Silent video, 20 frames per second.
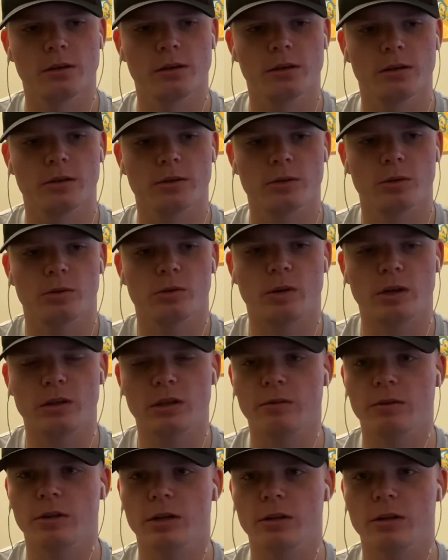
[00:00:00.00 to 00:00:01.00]
So, do I
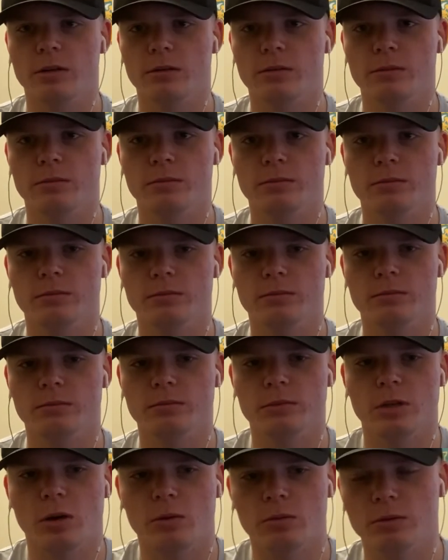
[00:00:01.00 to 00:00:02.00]
love it? Or?
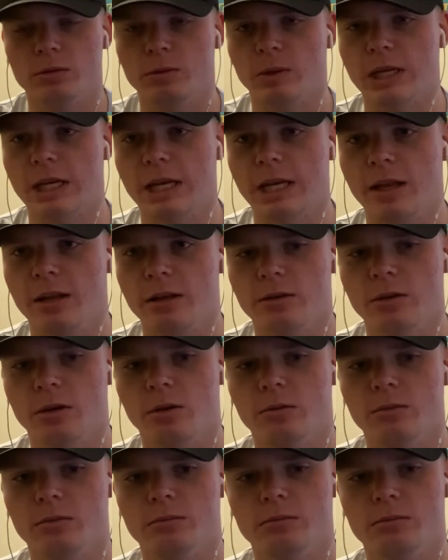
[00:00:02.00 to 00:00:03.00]
No. Do I hate it?
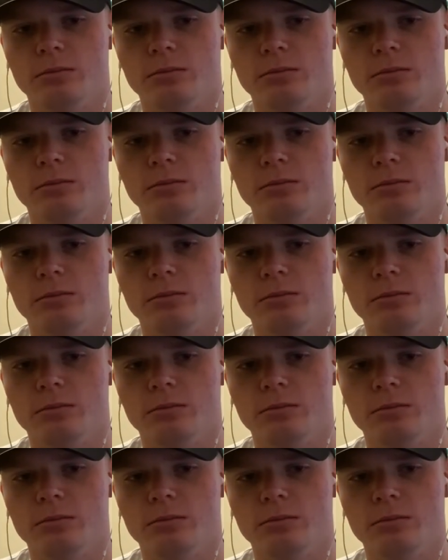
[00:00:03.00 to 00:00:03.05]
No.